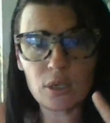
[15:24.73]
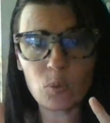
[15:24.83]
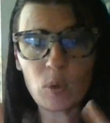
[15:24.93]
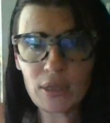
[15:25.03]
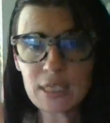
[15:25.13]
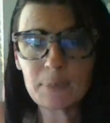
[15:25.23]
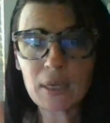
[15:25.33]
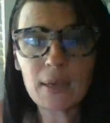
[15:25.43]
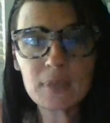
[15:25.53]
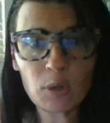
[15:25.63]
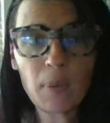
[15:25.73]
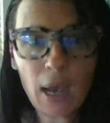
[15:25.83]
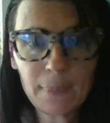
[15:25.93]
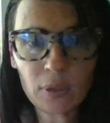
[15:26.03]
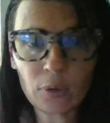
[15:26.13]
When this becomes so
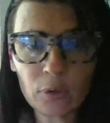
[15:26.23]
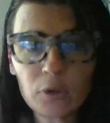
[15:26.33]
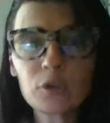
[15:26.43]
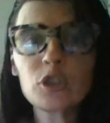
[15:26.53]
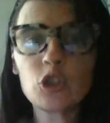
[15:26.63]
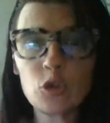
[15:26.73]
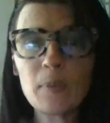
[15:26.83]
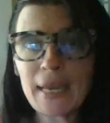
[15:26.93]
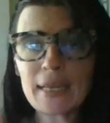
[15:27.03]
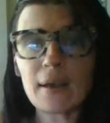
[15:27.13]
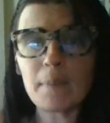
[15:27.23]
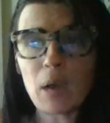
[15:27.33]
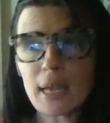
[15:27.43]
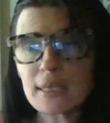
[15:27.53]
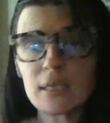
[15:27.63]
popular, to make
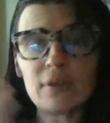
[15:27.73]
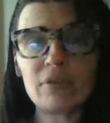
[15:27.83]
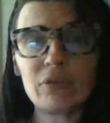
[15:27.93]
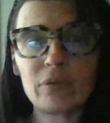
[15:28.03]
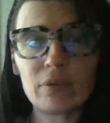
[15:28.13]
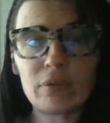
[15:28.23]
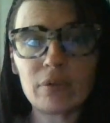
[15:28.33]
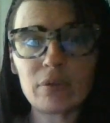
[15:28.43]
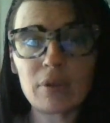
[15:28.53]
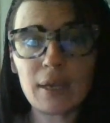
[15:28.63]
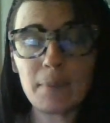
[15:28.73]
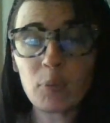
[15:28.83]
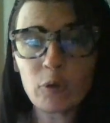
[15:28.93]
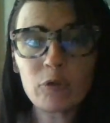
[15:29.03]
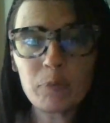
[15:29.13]
positive
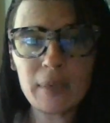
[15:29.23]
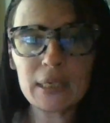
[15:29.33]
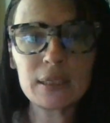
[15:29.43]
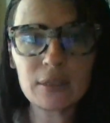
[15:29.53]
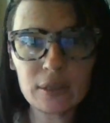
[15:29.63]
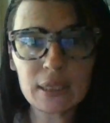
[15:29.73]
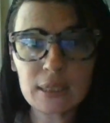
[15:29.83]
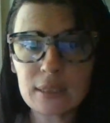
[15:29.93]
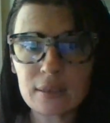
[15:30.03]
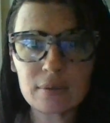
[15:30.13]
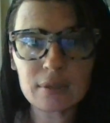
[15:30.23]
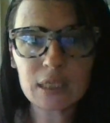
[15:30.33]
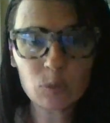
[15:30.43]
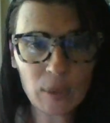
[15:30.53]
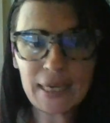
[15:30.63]
improvements to this
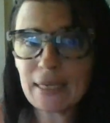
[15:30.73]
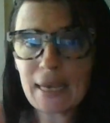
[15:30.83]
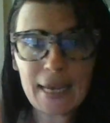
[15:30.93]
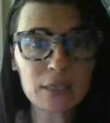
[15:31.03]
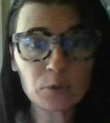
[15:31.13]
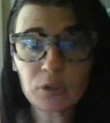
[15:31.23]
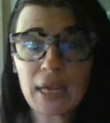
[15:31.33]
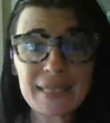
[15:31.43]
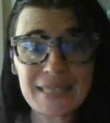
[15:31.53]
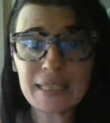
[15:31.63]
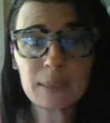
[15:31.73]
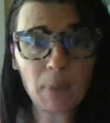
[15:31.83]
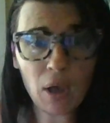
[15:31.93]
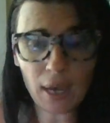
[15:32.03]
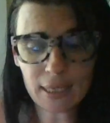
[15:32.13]
sweet exercising
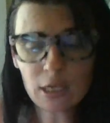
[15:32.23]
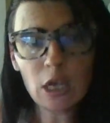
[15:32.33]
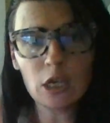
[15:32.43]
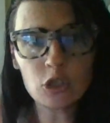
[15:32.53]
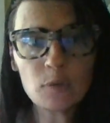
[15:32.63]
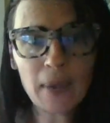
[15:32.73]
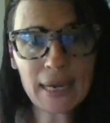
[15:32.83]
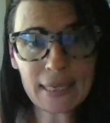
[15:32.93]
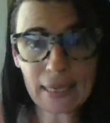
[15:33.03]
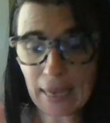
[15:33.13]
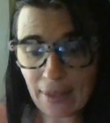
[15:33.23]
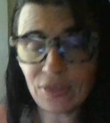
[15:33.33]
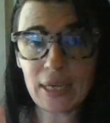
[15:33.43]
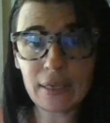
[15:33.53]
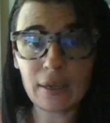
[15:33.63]
spot to make it, I
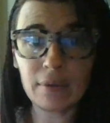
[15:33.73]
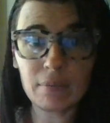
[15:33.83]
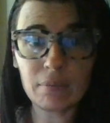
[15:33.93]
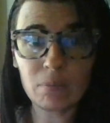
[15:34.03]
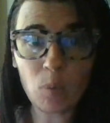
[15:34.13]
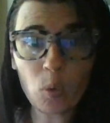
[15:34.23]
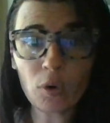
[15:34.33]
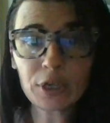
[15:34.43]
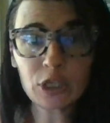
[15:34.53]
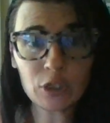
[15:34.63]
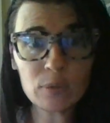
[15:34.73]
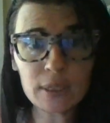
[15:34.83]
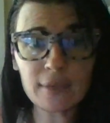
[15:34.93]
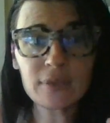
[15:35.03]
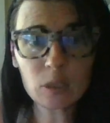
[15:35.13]
think, a more
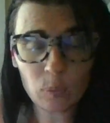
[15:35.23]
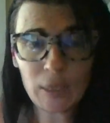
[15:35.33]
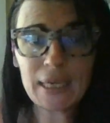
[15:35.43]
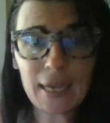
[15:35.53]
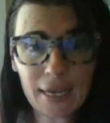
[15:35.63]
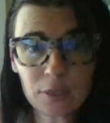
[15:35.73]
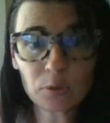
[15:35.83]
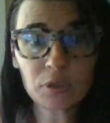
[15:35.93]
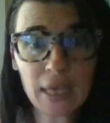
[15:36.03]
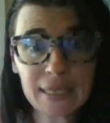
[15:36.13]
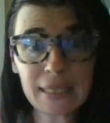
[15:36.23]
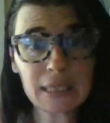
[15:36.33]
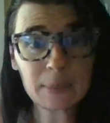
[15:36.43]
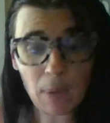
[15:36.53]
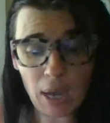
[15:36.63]
conducive, sweet
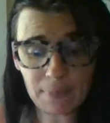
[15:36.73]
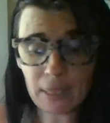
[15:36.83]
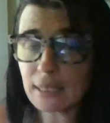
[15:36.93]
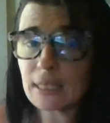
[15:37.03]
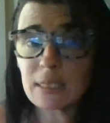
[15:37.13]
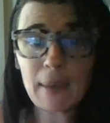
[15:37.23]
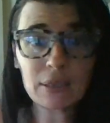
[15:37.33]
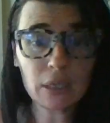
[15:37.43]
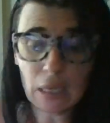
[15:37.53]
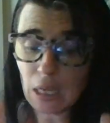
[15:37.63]
exercising spot because it's about,